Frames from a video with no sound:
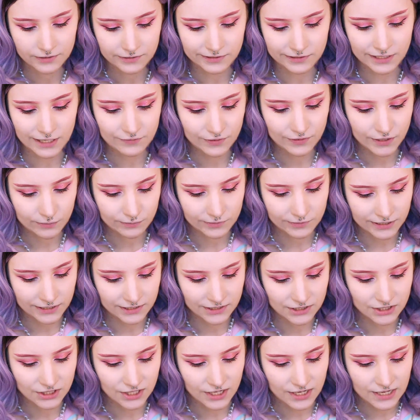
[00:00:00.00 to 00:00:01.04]
Love Emily
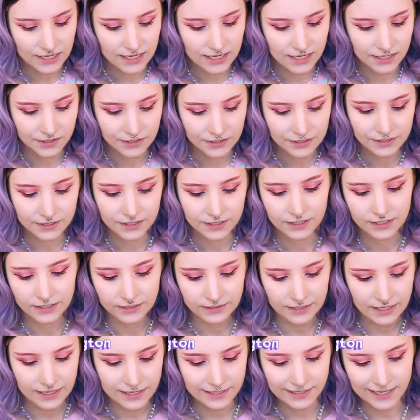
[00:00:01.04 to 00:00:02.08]
Jane,
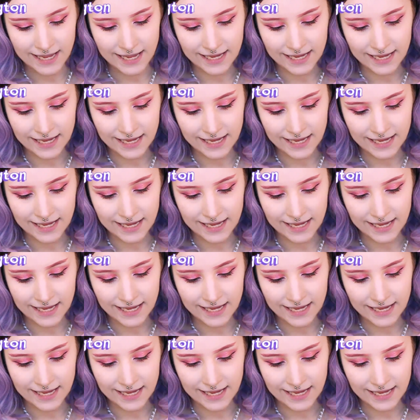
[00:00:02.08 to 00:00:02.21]
Kayla